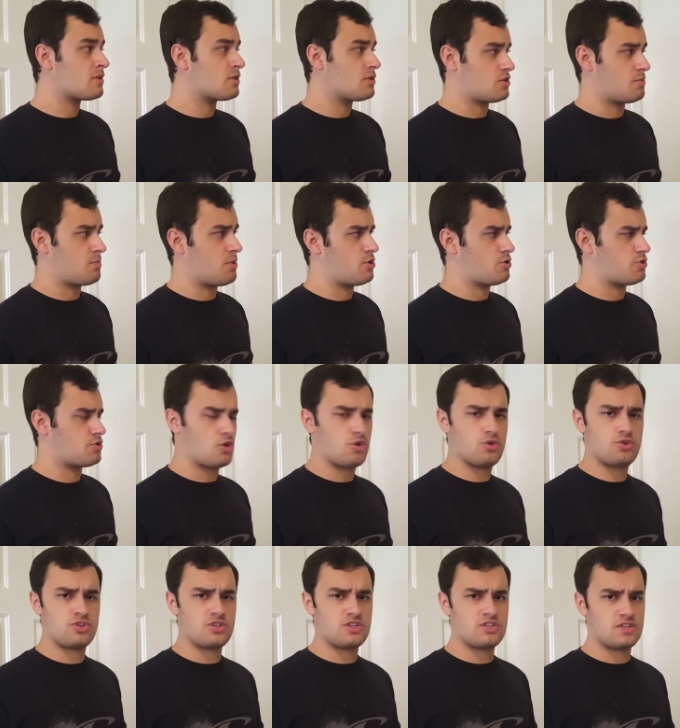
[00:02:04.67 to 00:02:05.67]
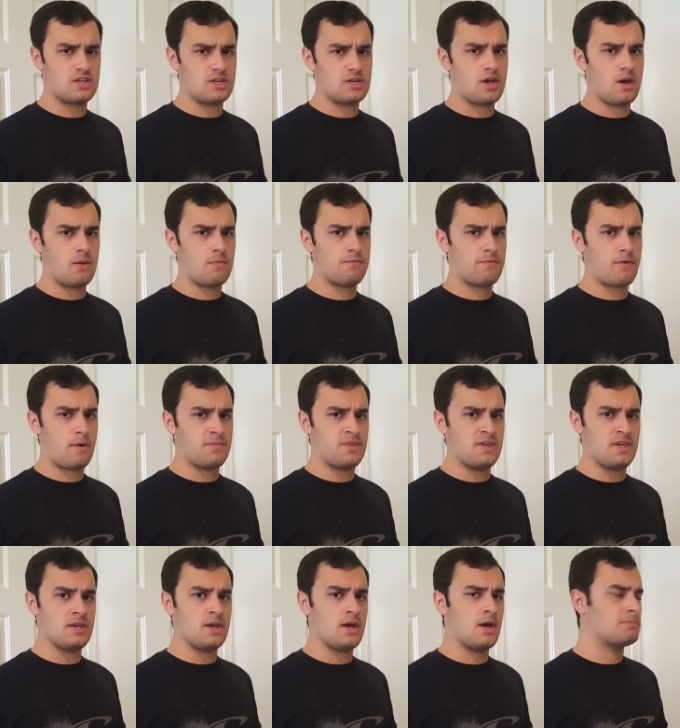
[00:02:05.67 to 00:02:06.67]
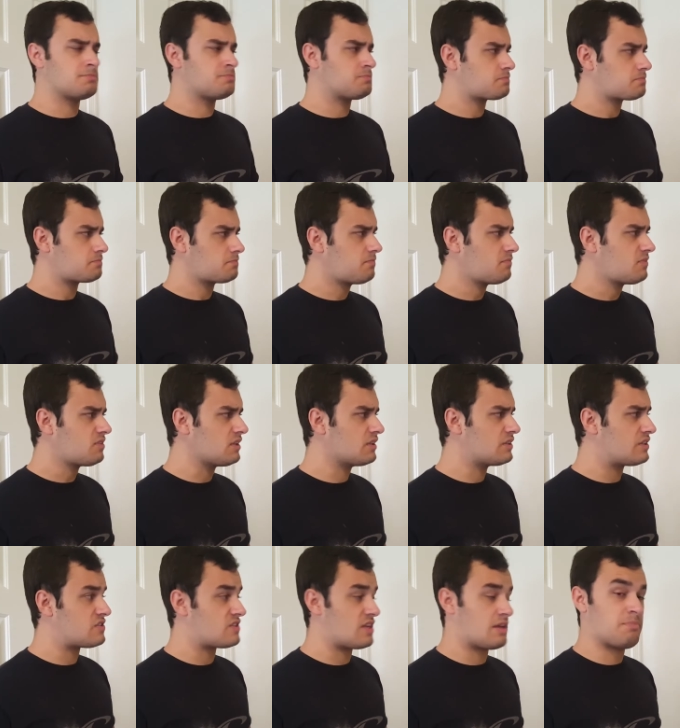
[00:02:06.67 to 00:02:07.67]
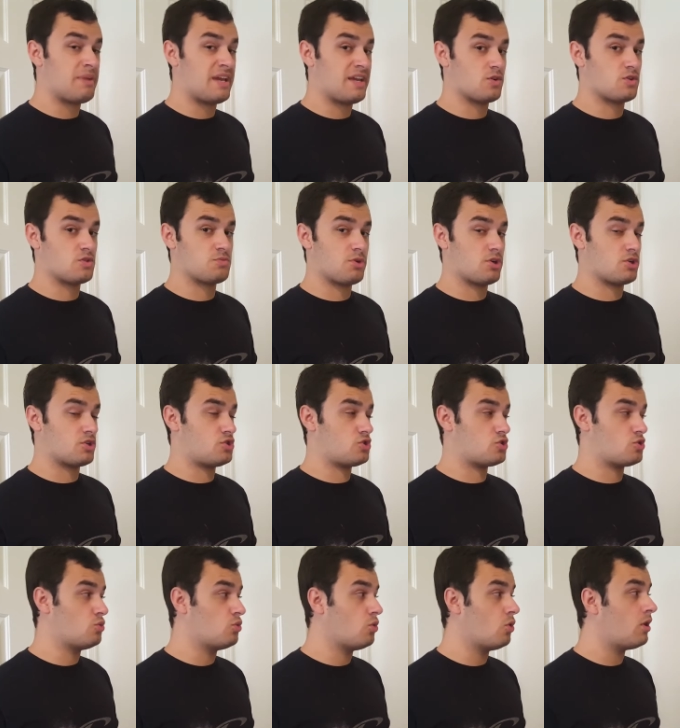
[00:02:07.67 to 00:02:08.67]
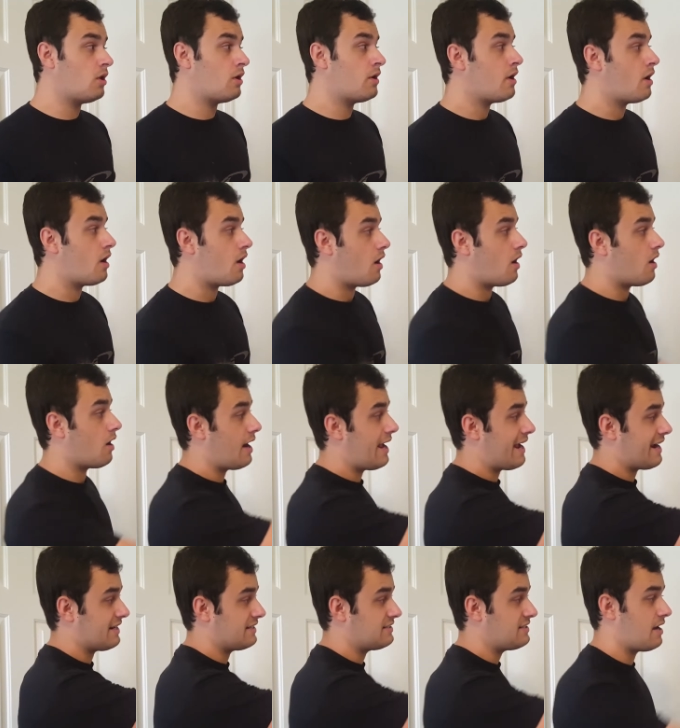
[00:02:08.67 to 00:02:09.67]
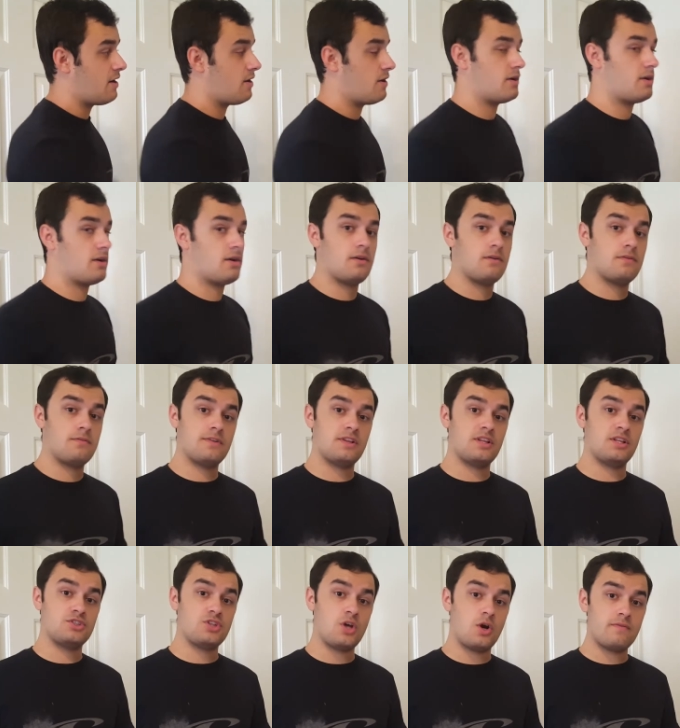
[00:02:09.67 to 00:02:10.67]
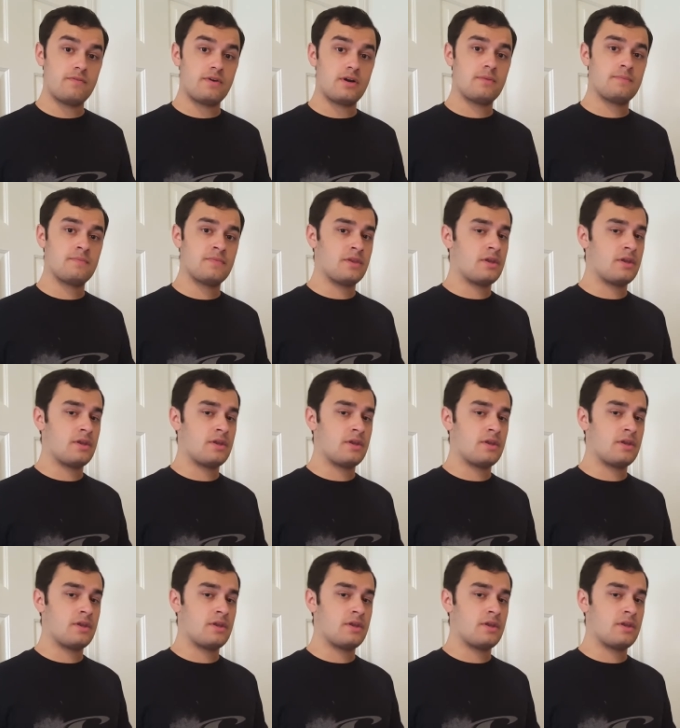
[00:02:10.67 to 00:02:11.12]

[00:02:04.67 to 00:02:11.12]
Some other socialists that come from the St. Petersburg school are Ekaterina Filatova.